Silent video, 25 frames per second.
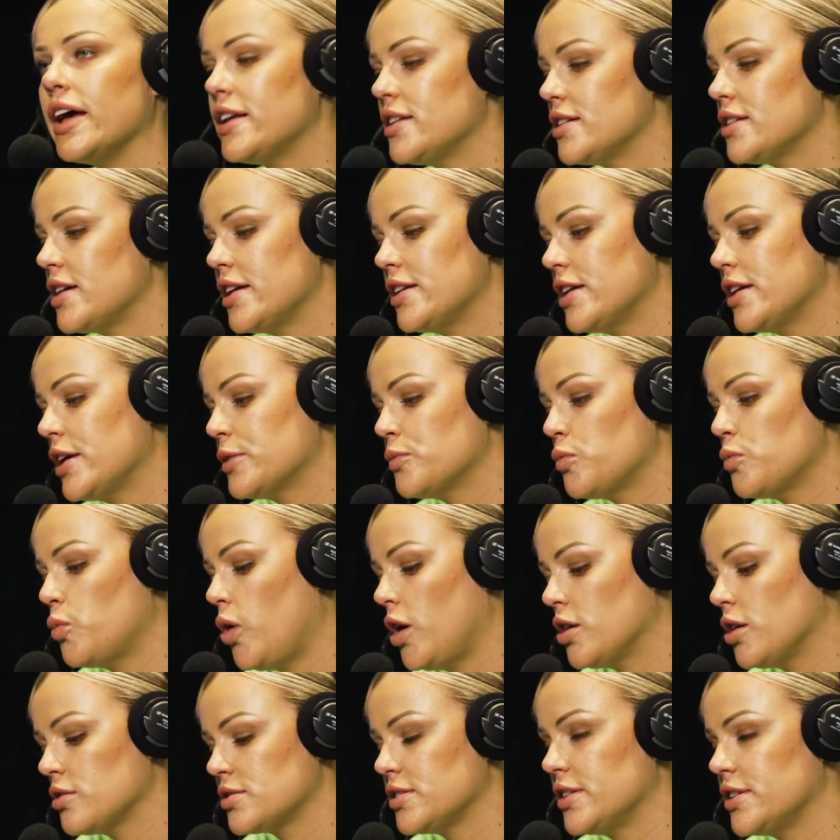and, and, and
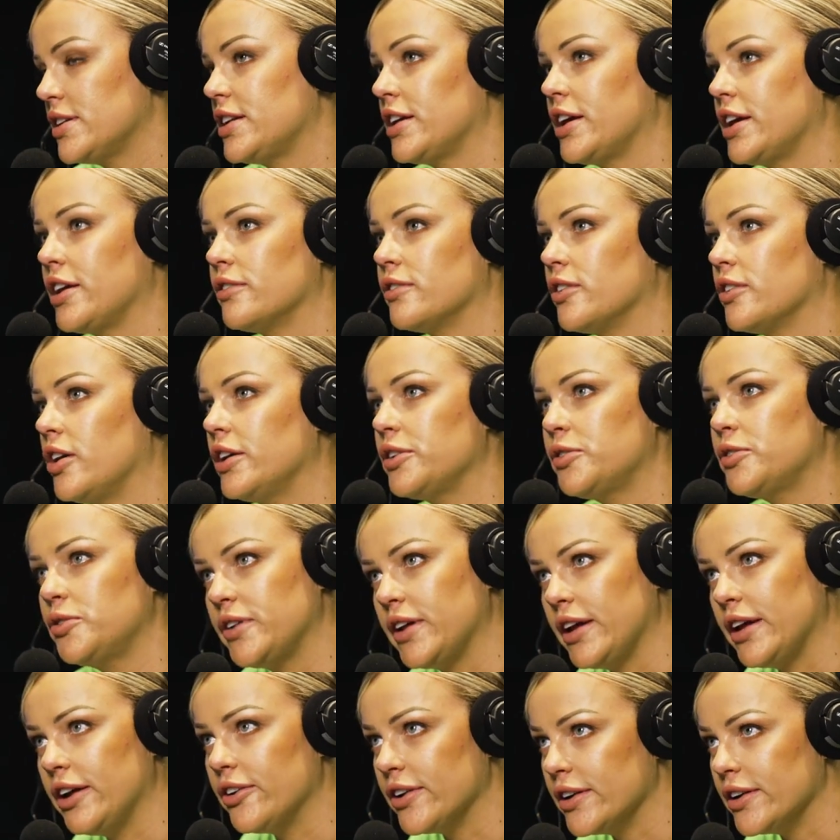whilst I didn't get right, good
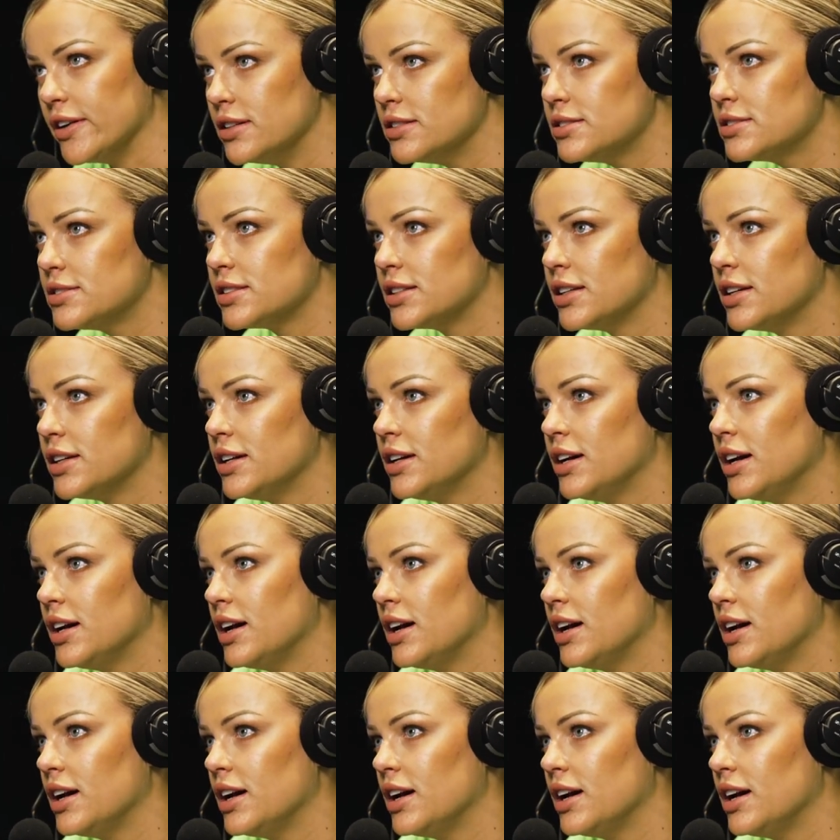areas. Good